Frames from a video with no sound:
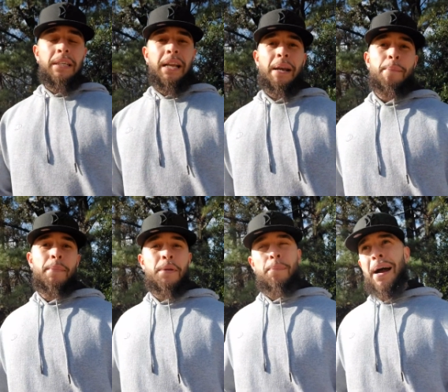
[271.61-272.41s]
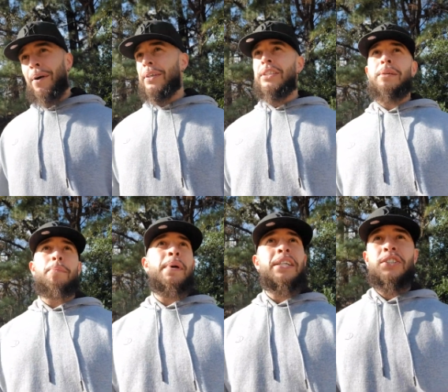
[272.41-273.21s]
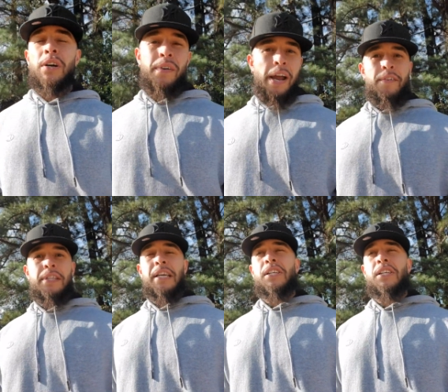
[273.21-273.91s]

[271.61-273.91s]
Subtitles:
a lot of power, just a mixture of everything,